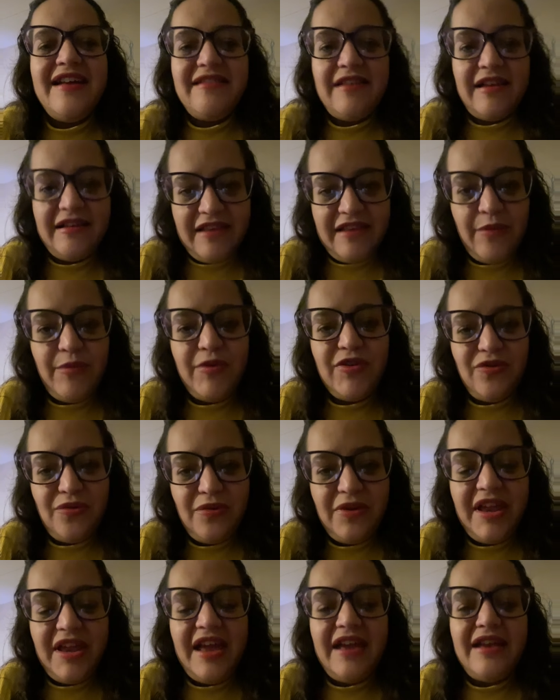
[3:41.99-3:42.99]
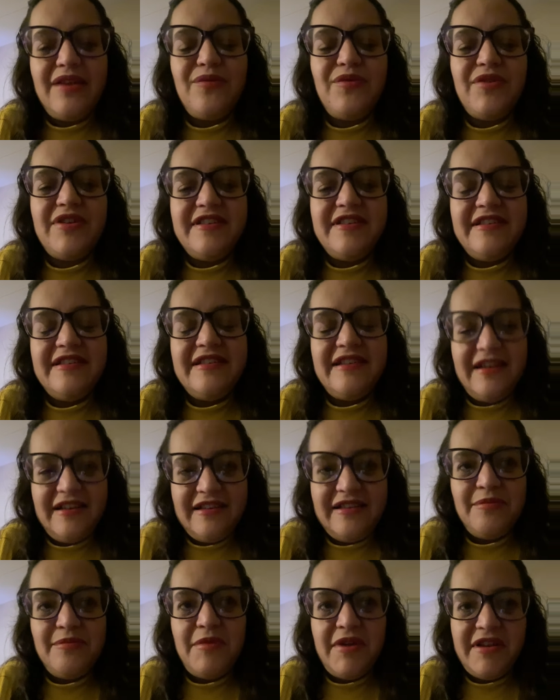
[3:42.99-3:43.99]
September 28th was
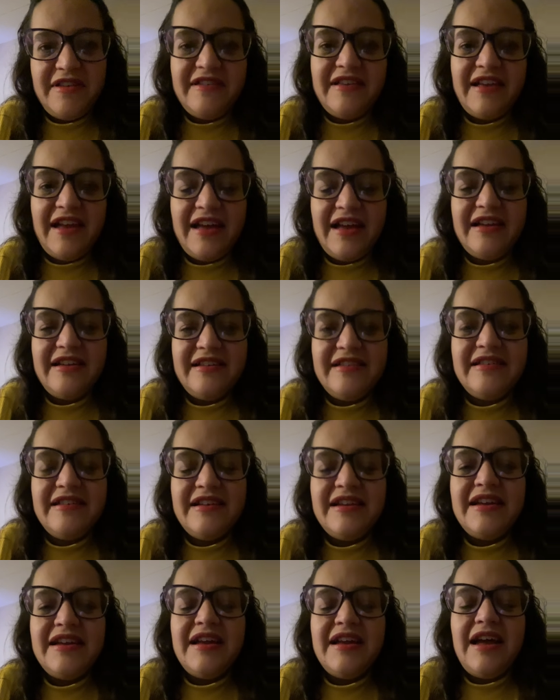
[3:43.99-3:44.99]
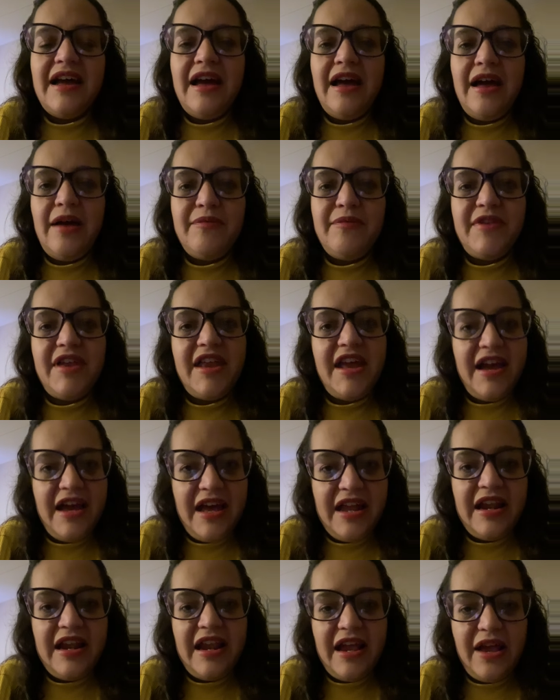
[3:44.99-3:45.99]
6 months, guys, that I
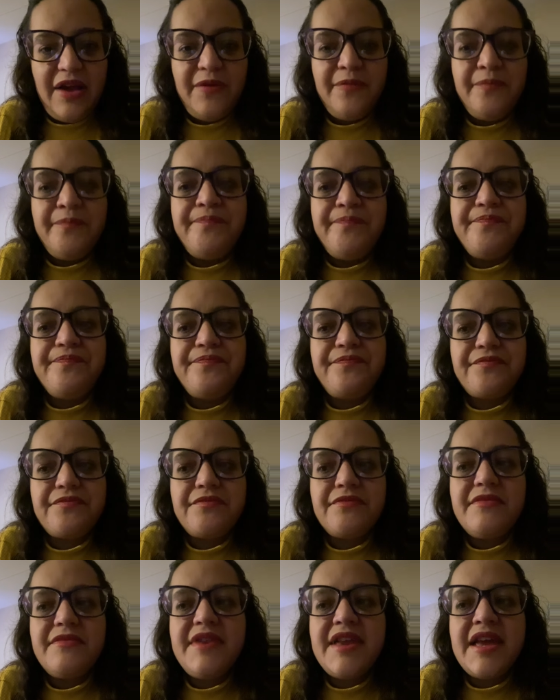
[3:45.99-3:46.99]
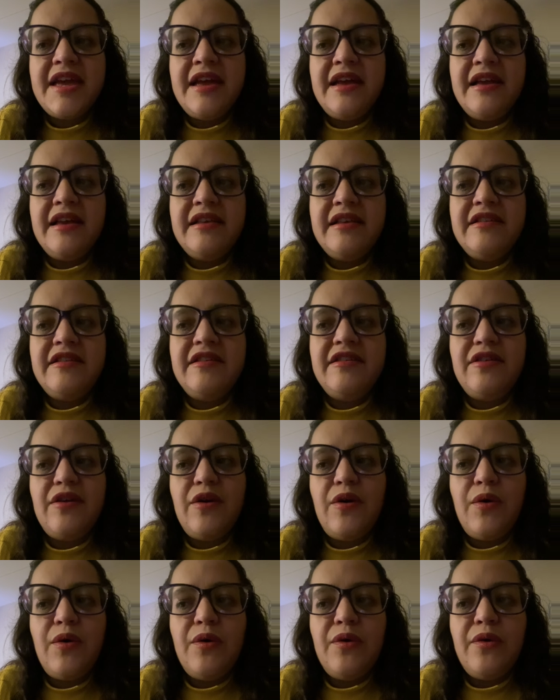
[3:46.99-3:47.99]
got it out. And
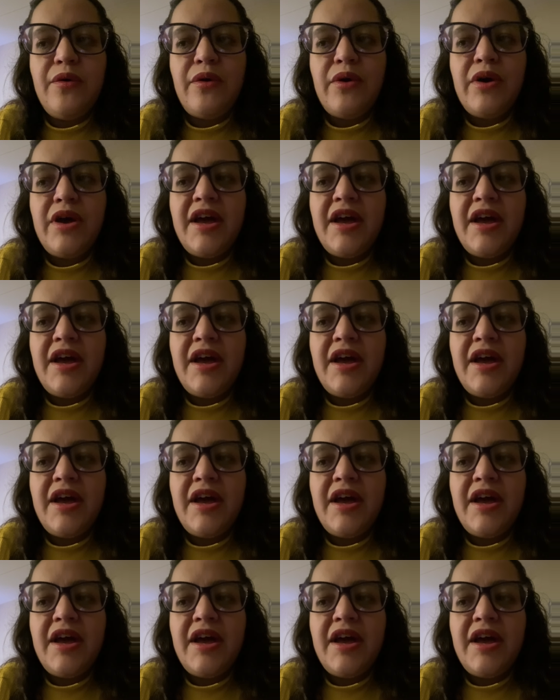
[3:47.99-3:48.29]
so